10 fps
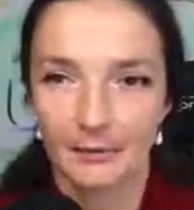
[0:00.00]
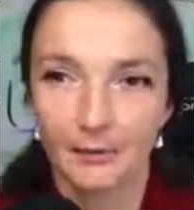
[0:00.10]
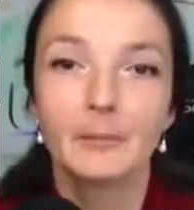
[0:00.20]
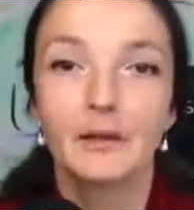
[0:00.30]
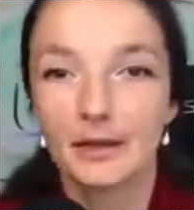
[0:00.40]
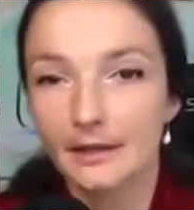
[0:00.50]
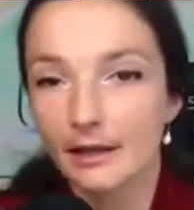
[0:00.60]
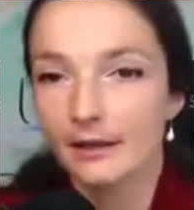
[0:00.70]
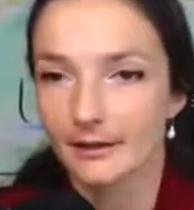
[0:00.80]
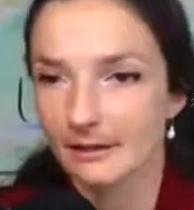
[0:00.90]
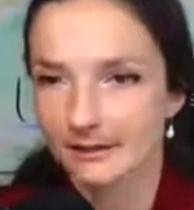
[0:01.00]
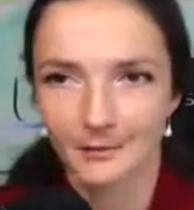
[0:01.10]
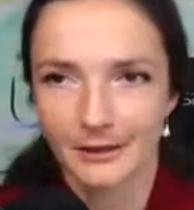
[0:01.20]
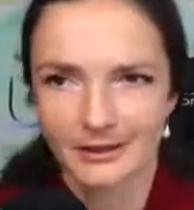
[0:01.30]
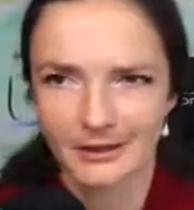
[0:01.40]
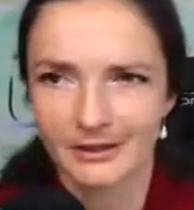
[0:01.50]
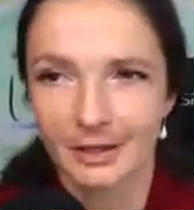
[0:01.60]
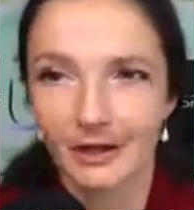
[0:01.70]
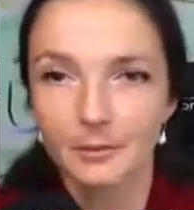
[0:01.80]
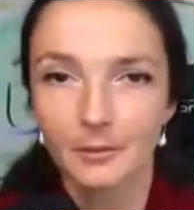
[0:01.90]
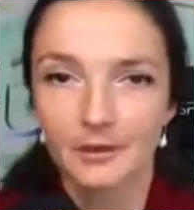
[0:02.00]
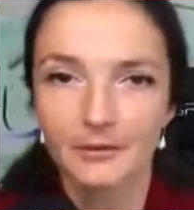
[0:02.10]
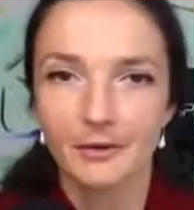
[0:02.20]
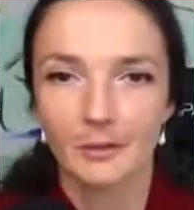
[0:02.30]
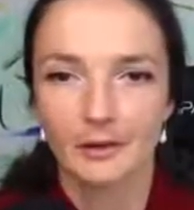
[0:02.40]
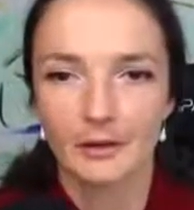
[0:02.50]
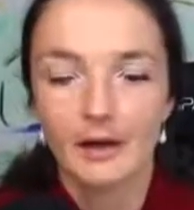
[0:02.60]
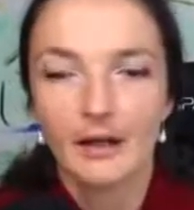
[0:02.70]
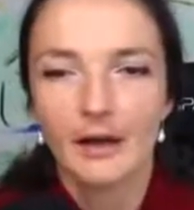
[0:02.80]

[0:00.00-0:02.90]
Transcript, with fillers: for a million dollars. It's just unbelievable.